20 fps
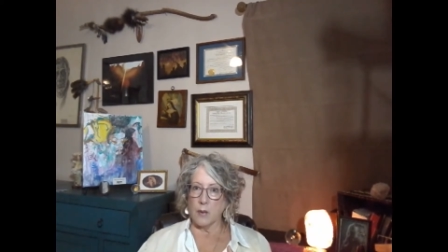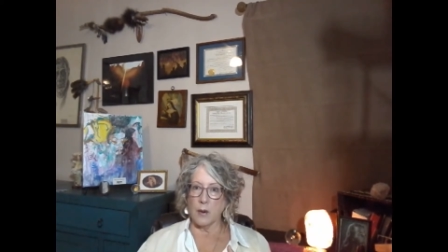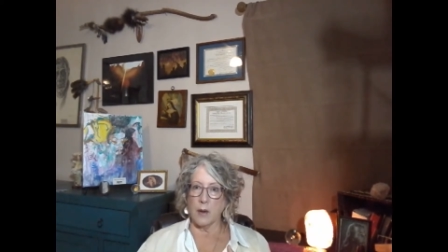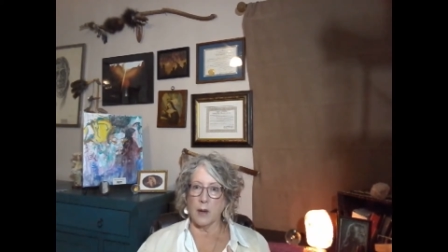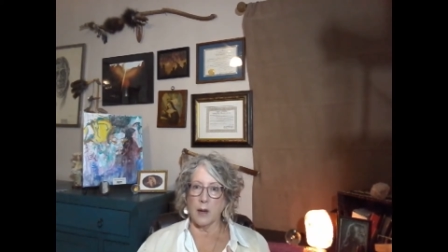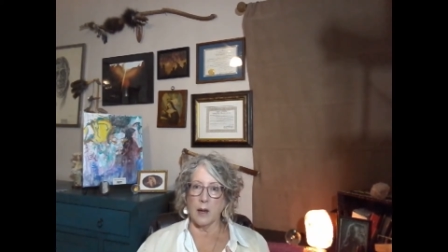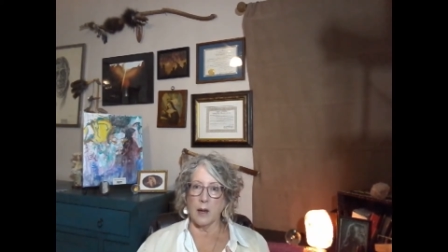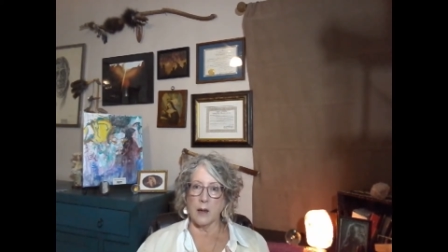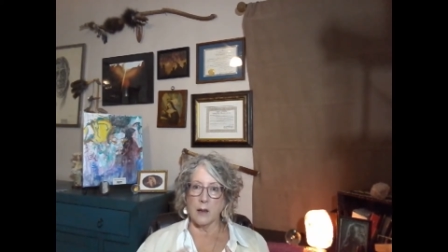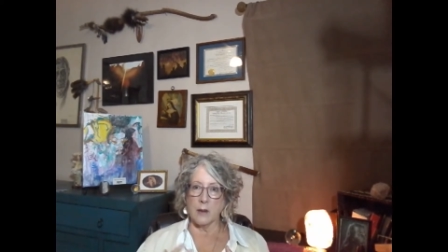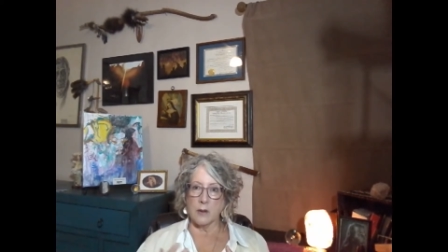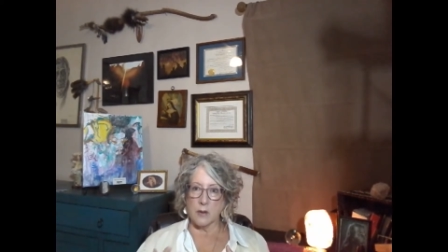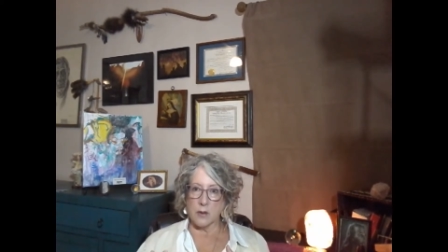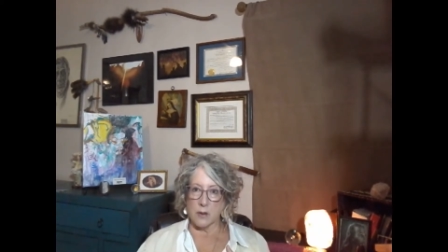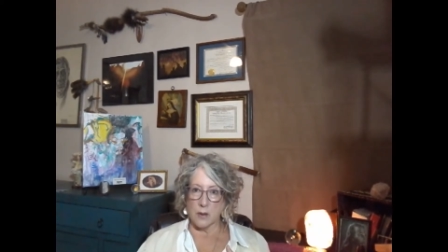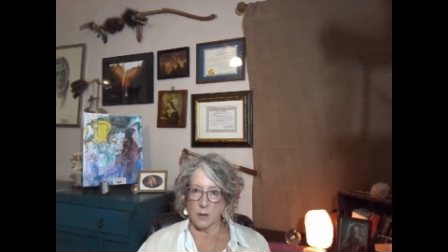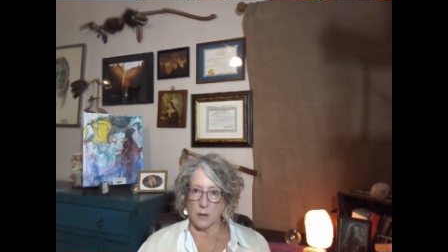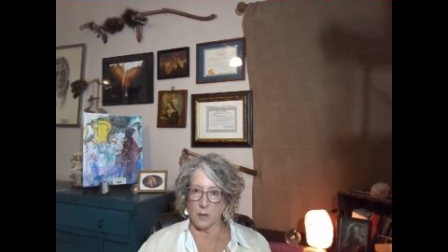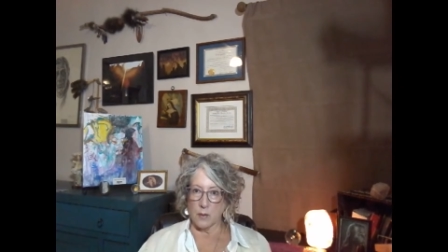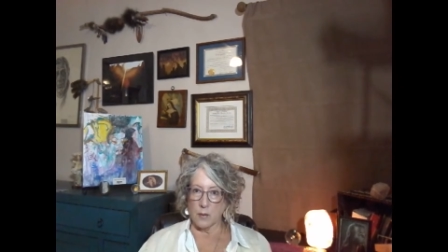okay? And
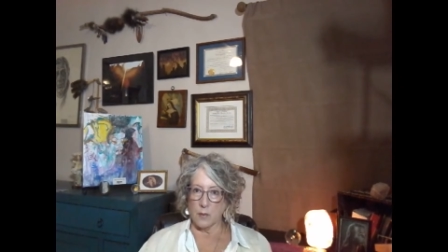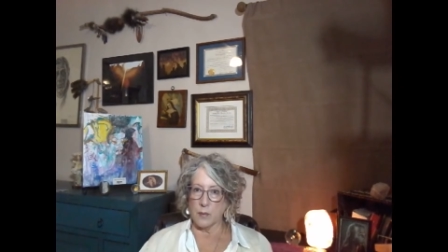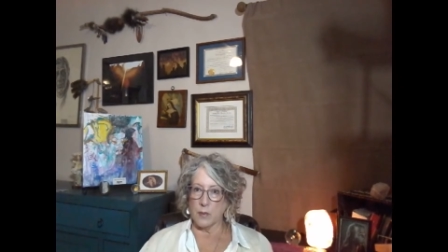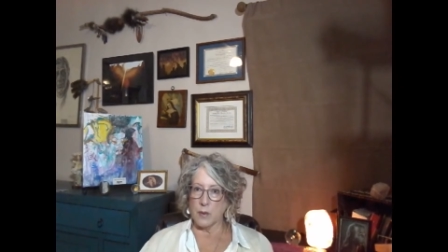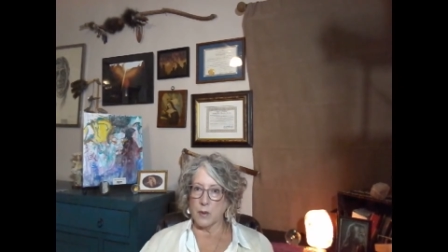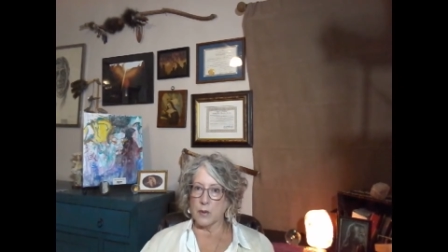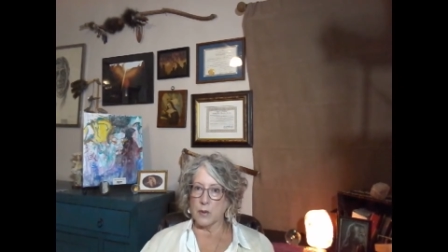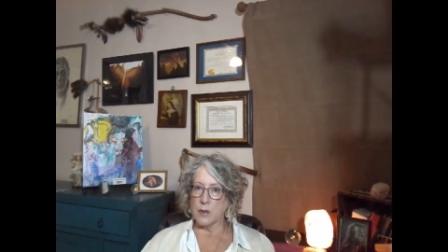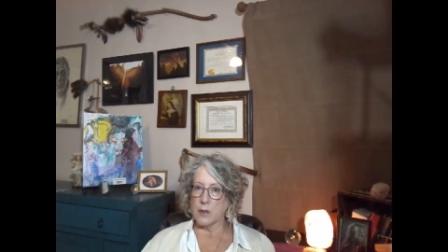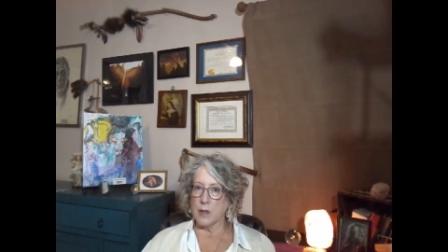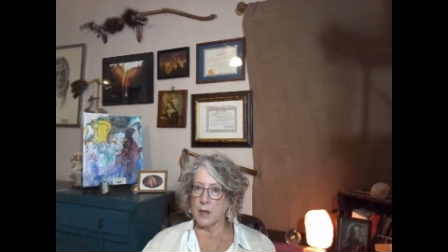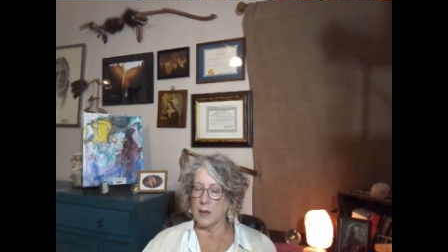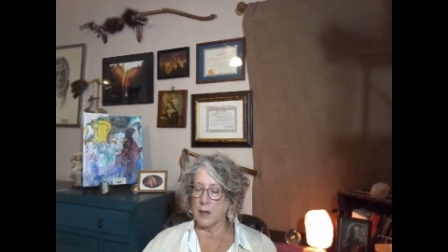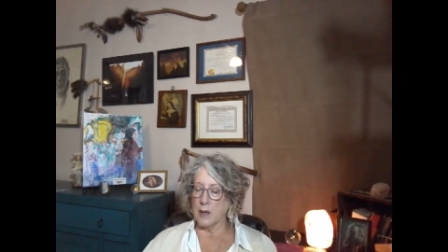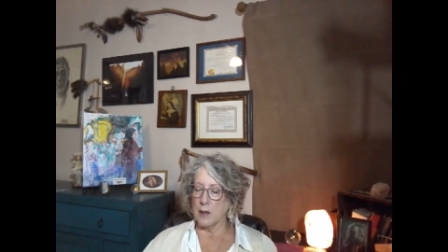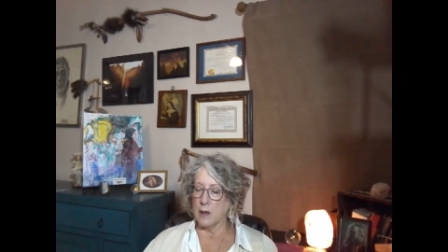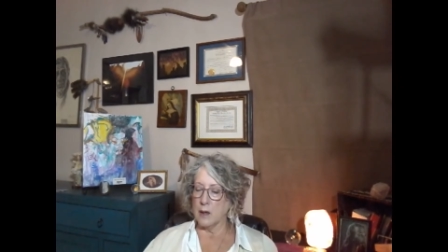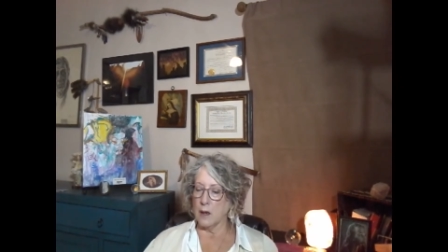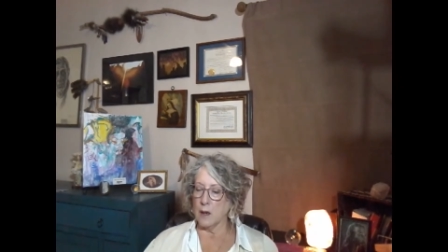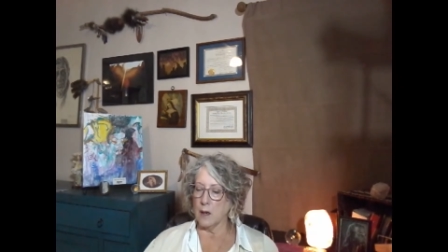so they're
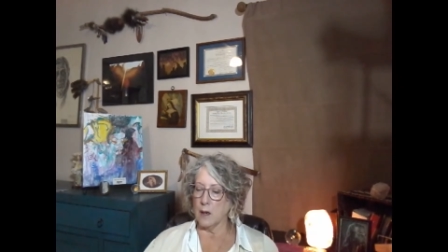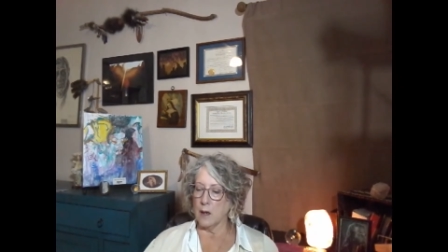saying,